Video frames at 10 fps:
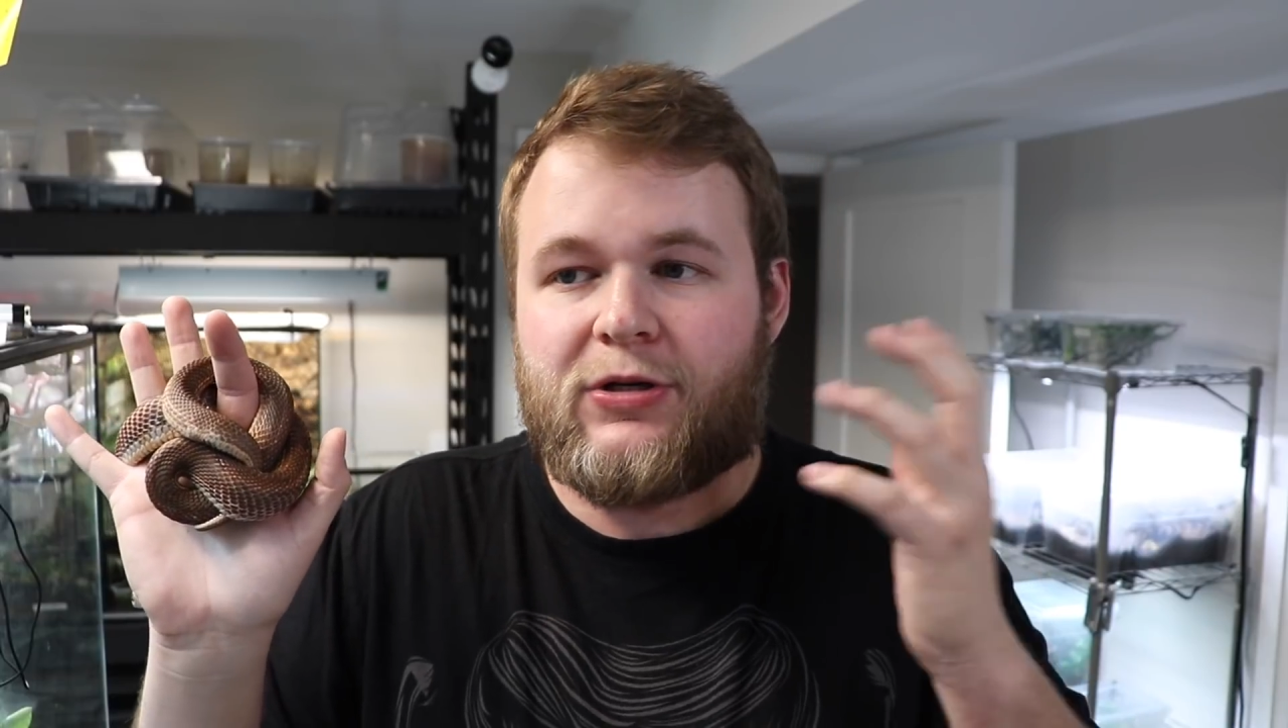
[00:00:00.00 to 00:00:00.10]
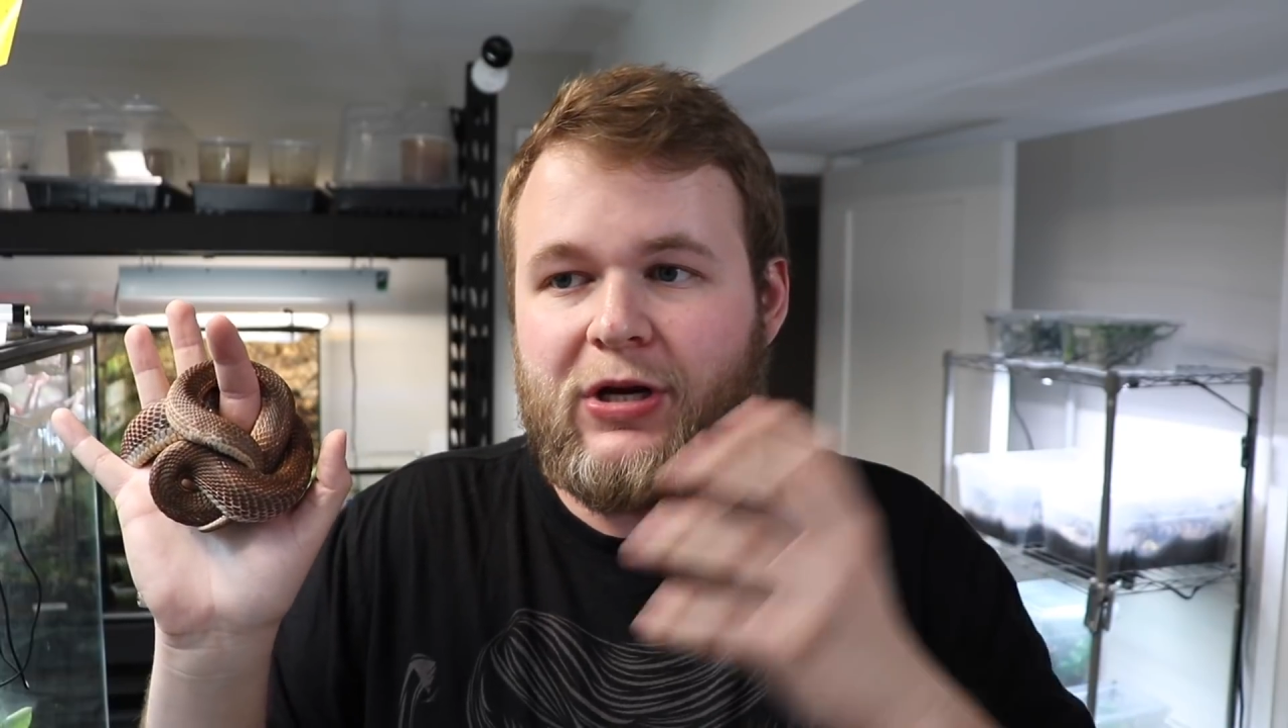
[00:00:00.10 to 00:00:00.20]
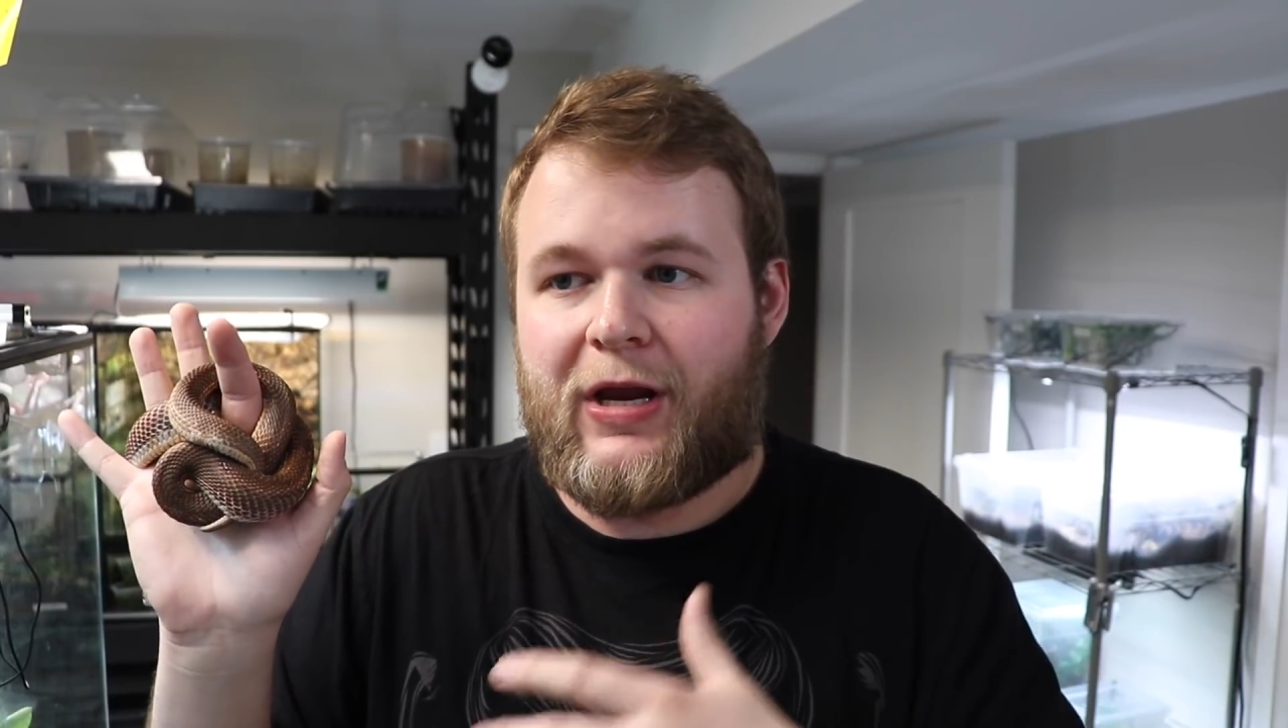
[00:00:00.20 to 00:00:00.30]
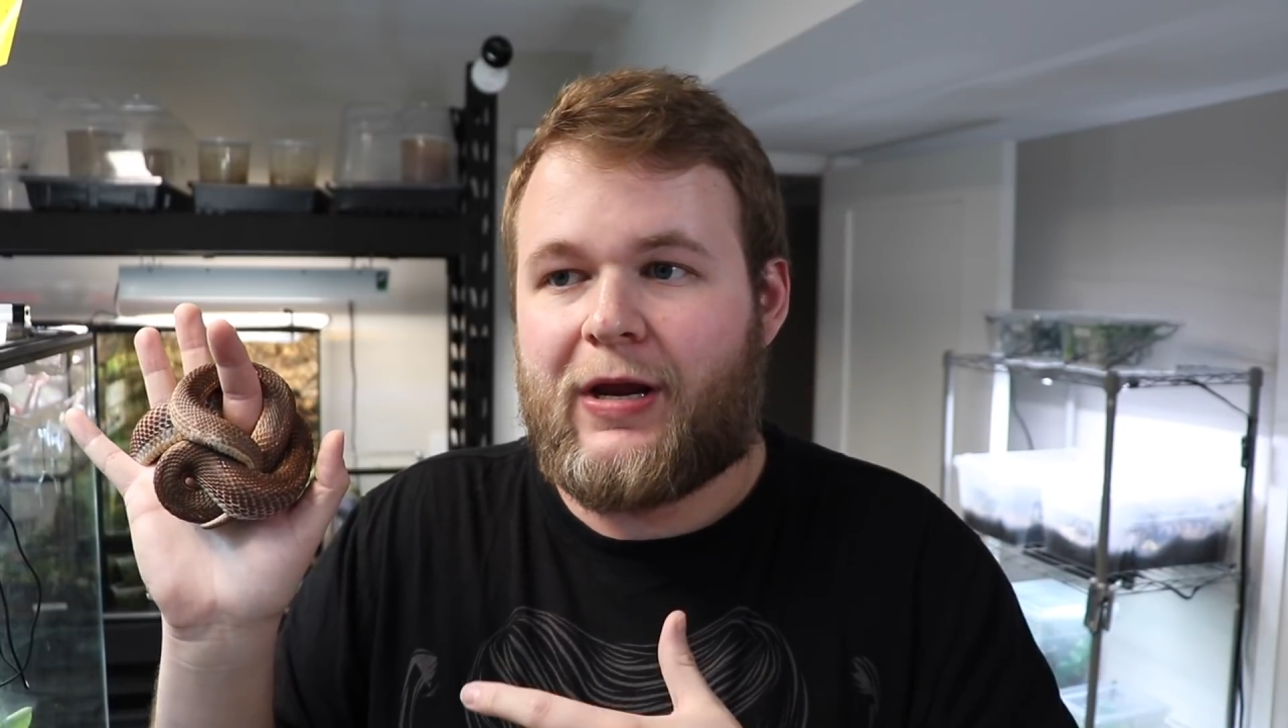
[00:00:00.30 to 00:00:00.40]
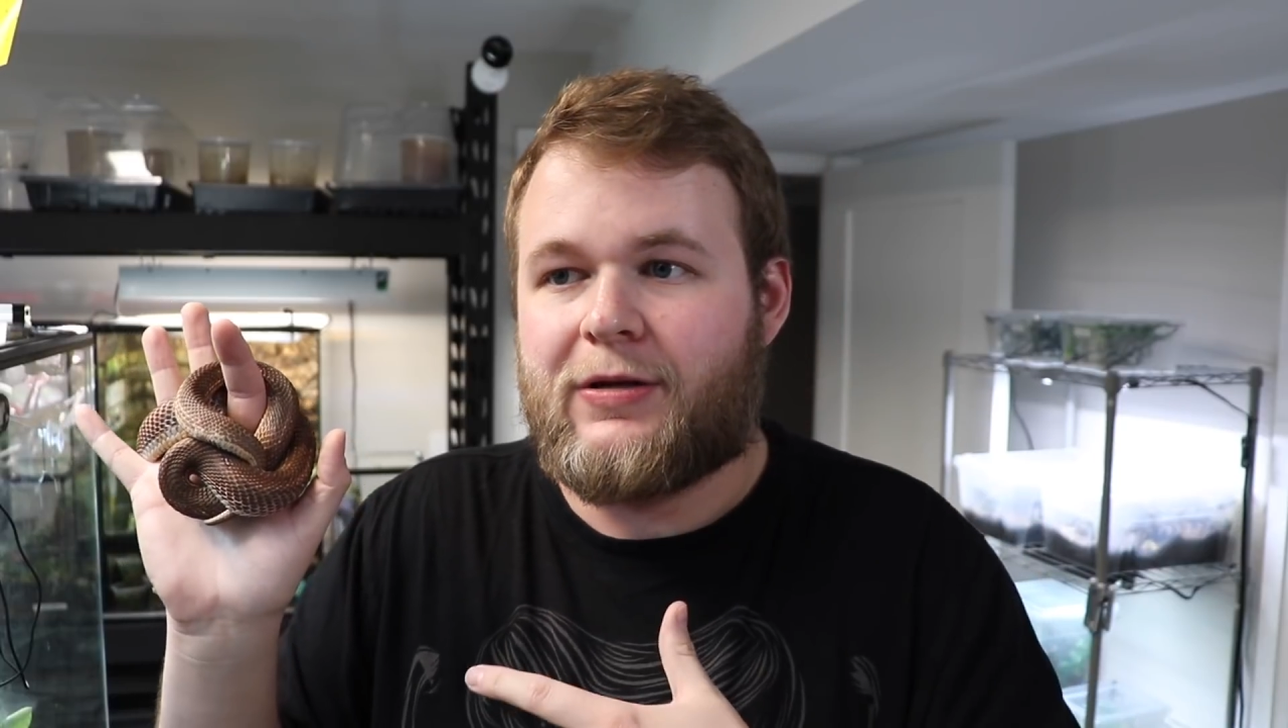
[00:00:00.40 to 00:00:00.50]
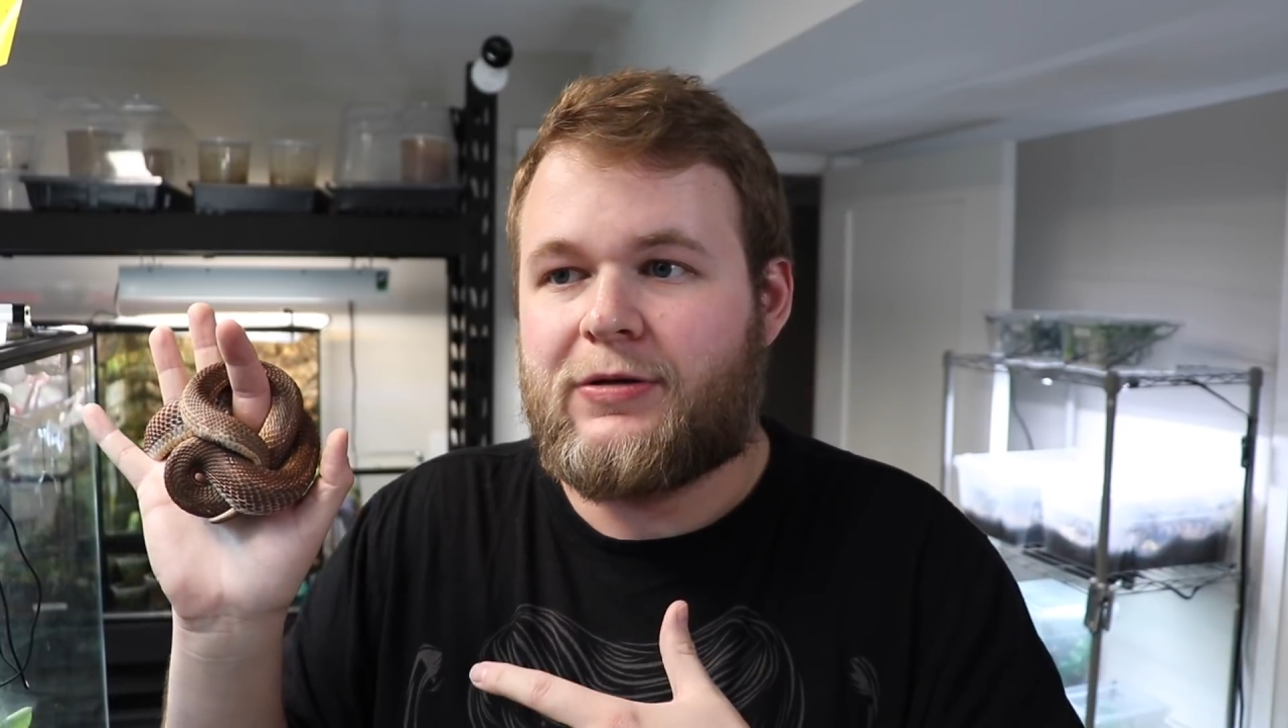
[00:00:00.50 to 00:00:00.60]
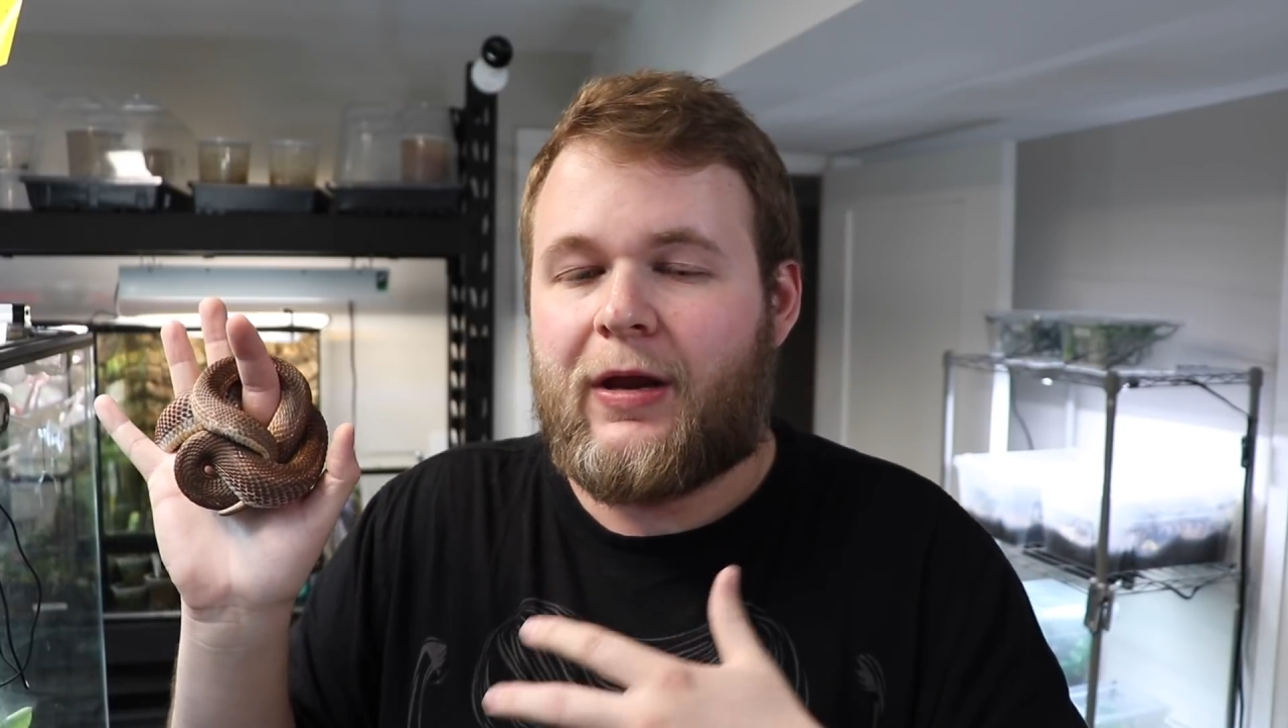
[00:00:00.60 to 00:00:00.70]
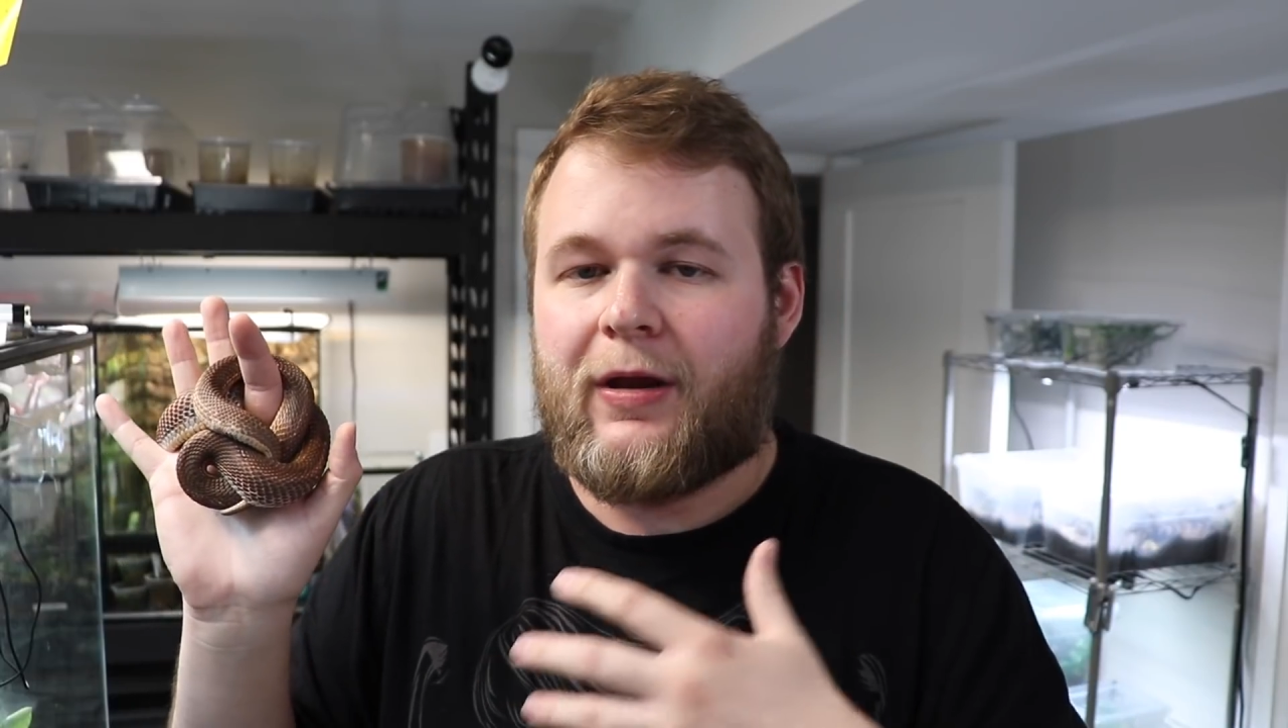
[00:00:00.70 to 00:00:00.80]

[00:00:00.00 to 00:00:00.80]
change